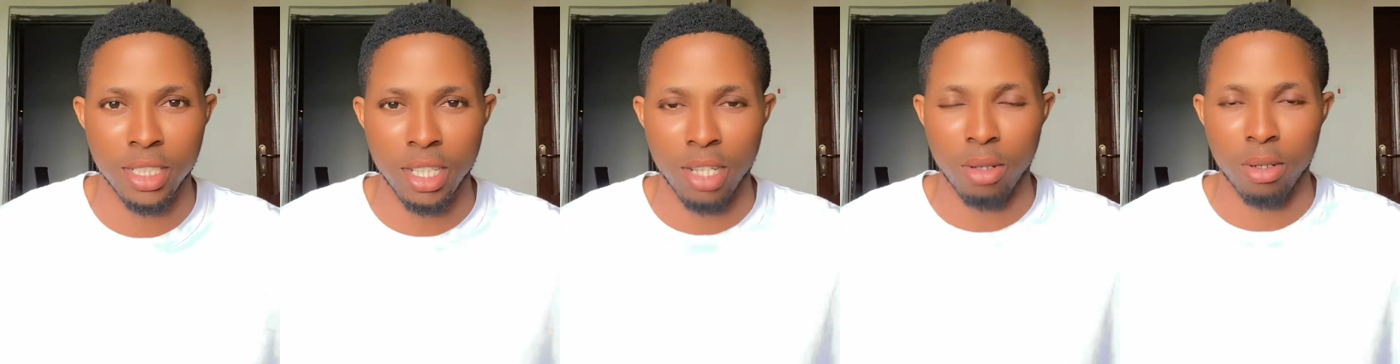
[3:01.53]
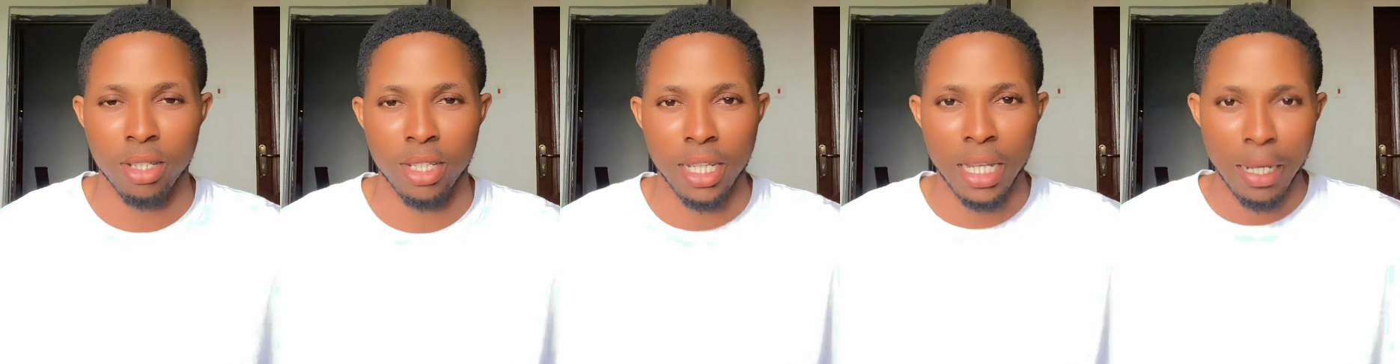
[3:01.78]

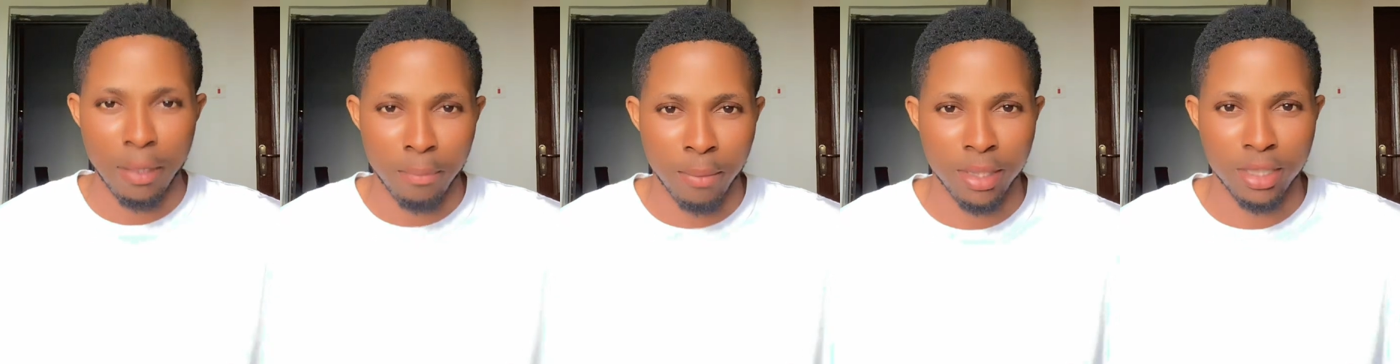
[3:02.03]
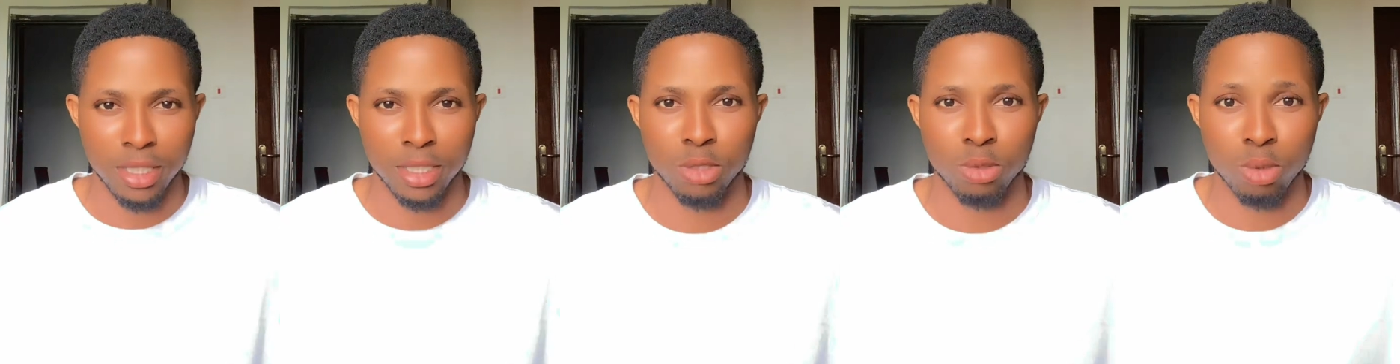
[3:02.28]
down and Ga
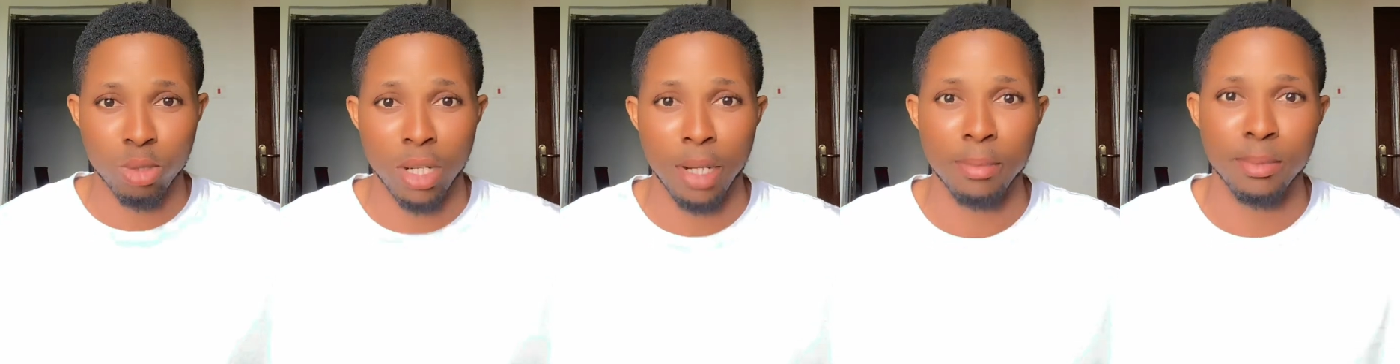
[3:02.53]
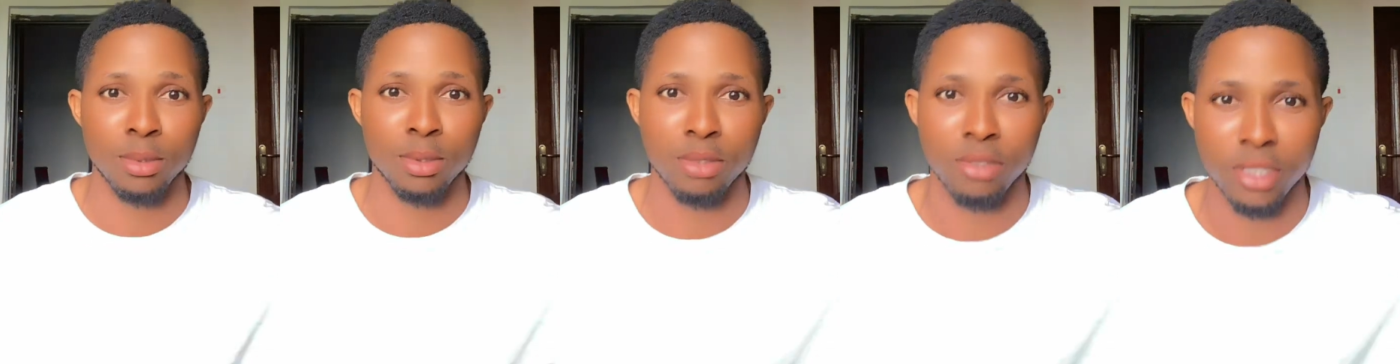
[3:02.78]
Mantse stood up
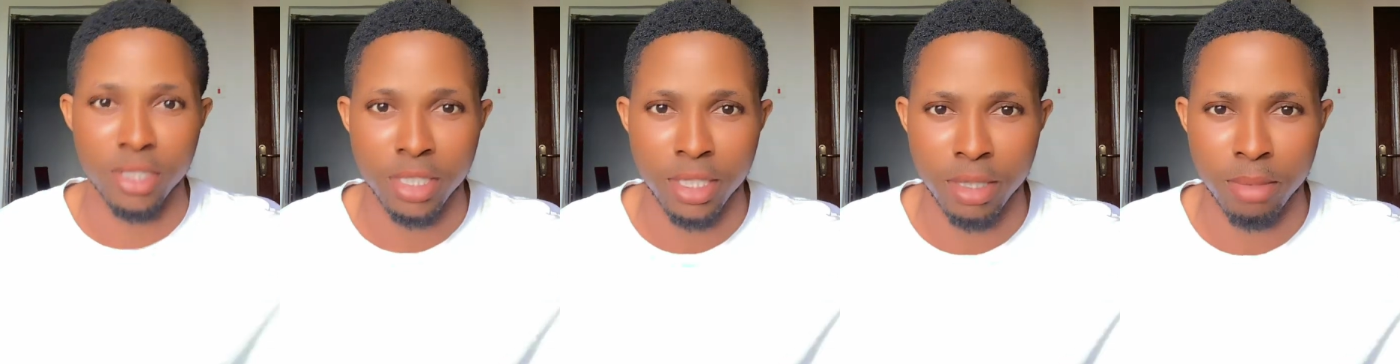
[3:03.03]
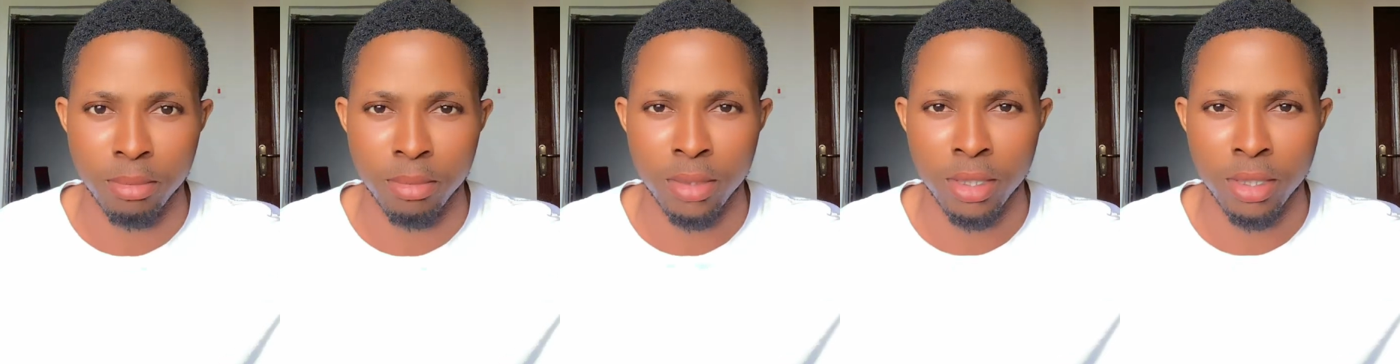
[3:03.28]
to greet him.